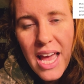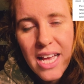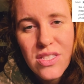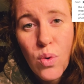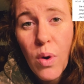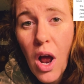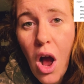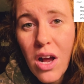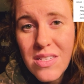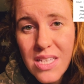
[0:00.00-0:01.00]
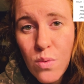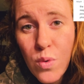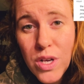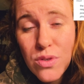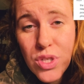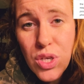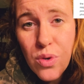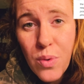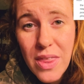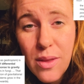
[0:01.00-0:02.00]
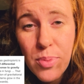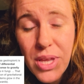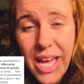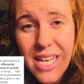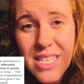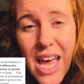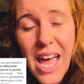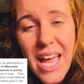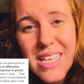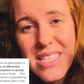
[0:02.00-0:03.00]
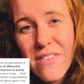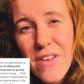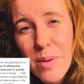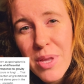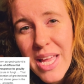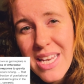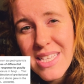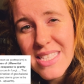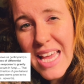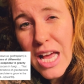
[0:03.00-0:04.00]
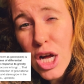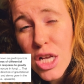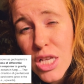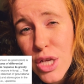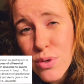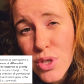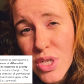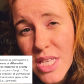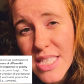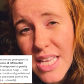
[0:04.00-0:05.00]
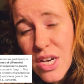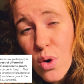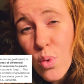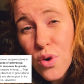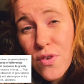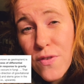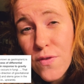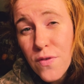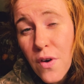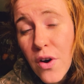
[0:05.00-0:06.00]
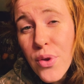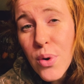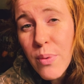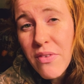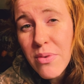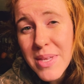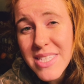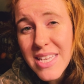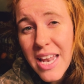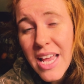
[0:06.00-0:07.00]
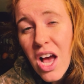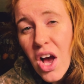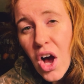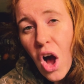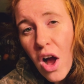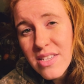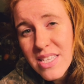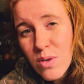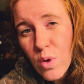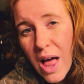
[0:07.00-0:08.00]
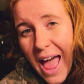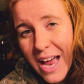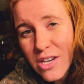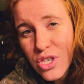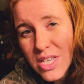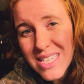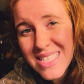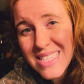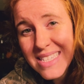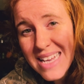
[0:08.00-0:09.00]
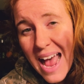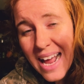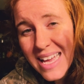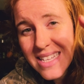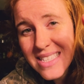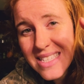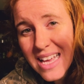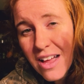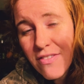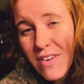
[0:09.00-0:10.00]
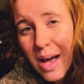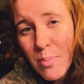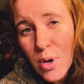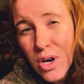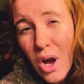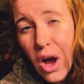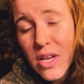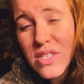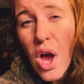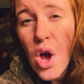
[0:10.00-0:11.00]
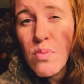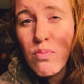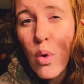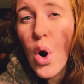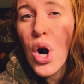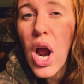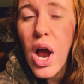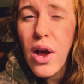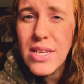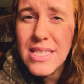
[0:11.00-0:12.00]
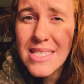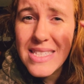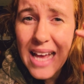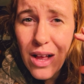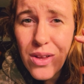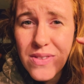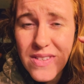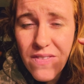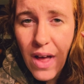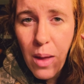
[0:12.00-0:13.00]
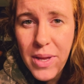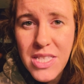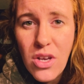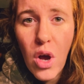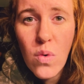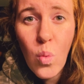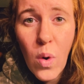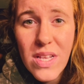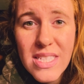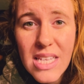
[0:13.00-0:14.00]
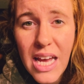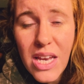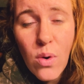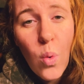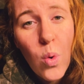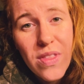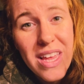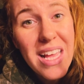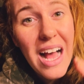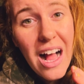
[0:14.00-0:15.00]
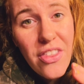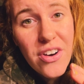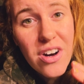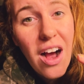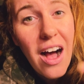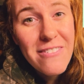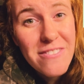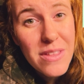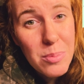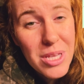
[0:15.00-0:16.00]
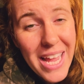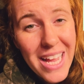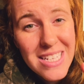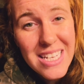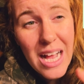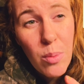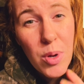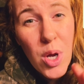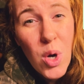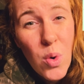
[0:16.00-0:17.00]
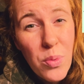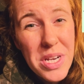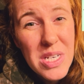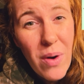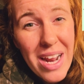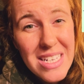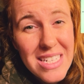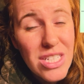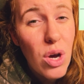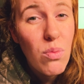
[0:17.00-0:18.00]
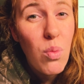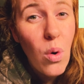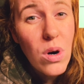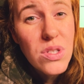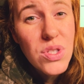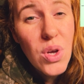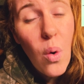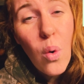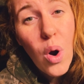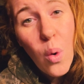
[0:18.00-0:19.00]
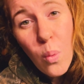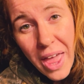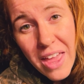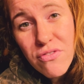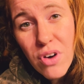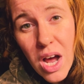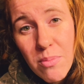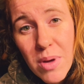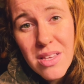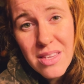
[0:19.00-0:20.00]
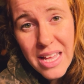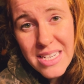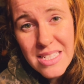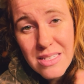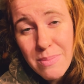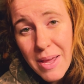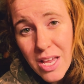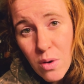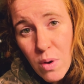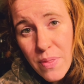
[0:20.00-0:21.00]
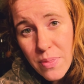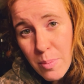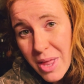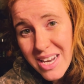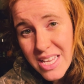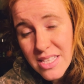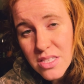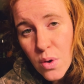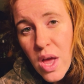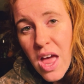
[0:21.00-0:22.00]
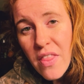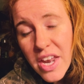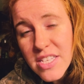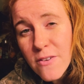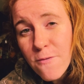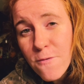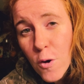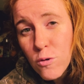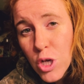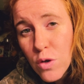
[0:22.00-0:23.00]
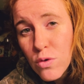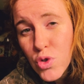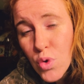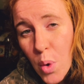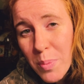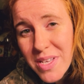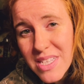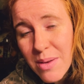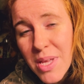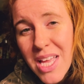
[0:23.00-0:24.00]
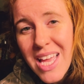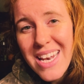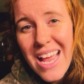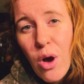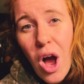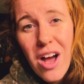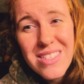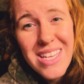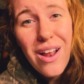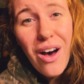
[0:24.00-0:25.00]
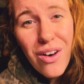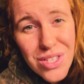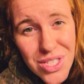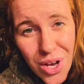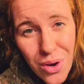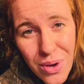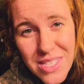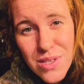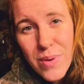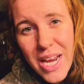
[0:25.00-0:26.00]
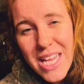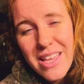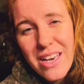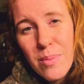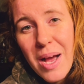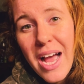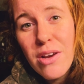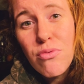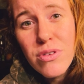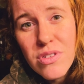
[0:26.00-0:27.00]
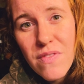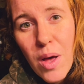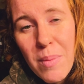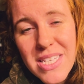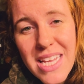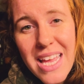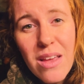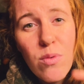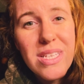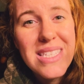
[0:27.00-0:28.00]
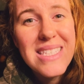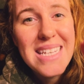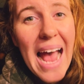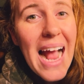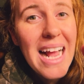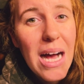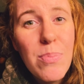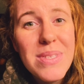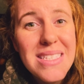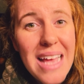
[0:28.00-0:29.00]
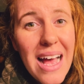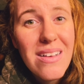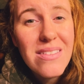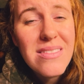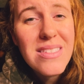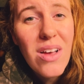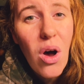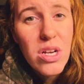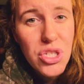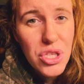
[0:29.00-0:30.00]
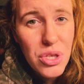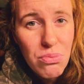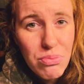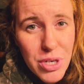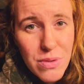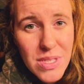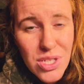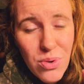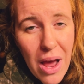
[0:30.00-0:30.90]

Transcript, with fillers: And so what auxin will do in the plant is if a plant needs to get closer to the sun or farther away from the sun, auxin will actually stack itself up or cause more cell development on one side or the other of the plant to help redirect it towards or away from light, depending on what the plant needs. So that is phototropism. Now, auxin also is the regulator behind root development, and it will stack up cells onto the roots to